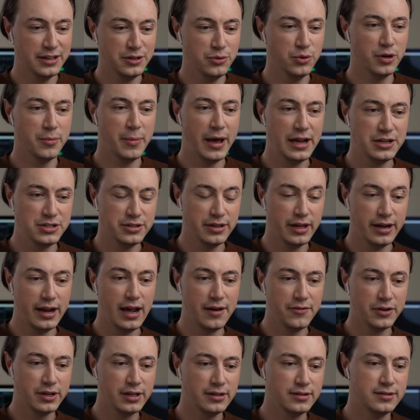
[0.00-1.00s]
You would imagine
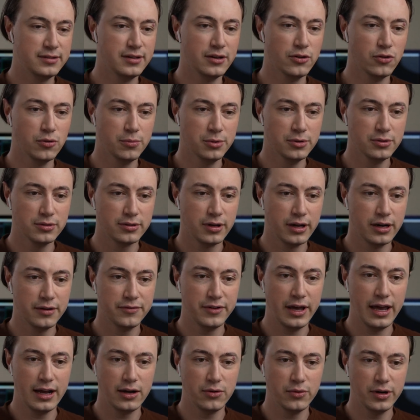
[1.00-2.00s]
they'd have a considerable
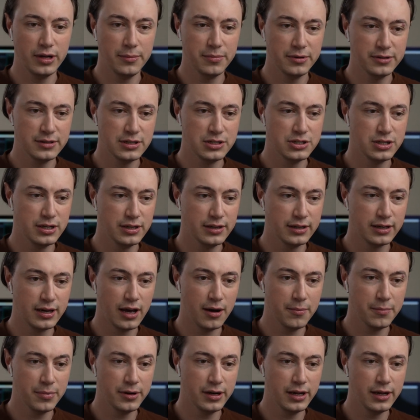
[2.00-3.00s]
kind of equity position in the
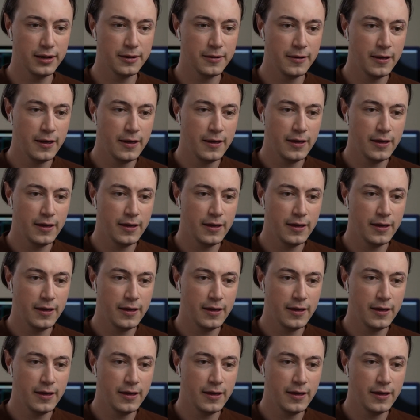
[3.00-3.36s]
company.